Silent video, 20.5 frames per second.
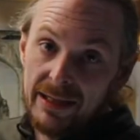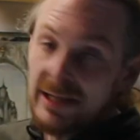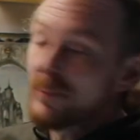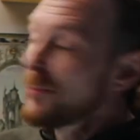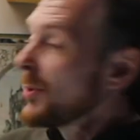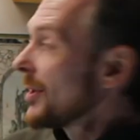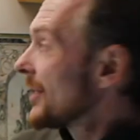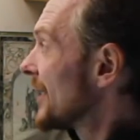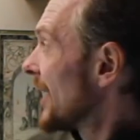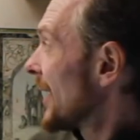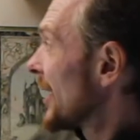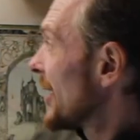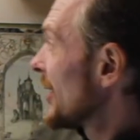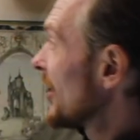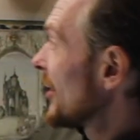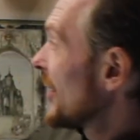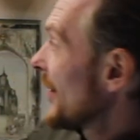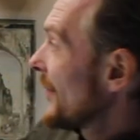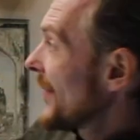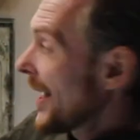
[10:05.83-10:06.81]
In
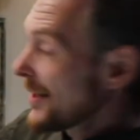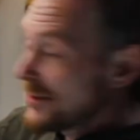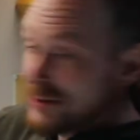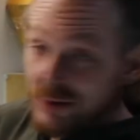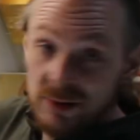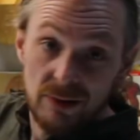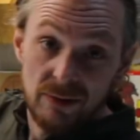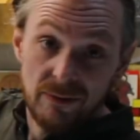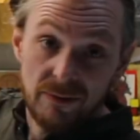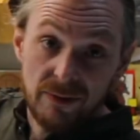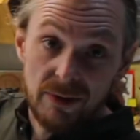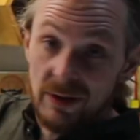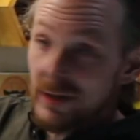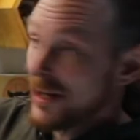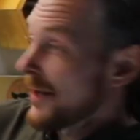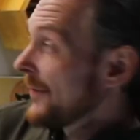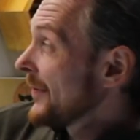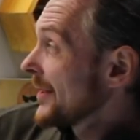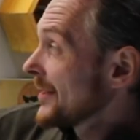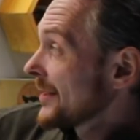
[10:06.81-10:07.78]
particular, if that's true for,
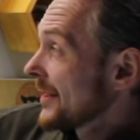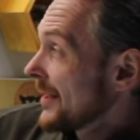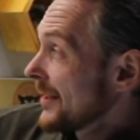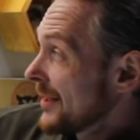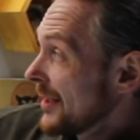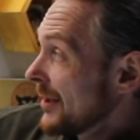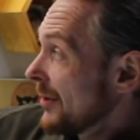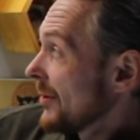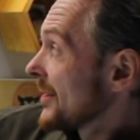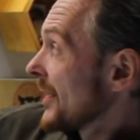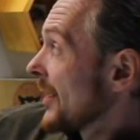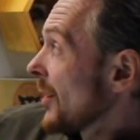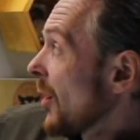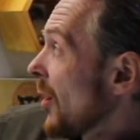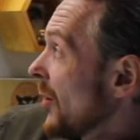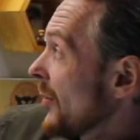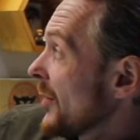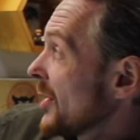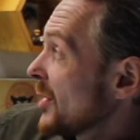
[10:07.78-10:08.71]
if it's continuous at all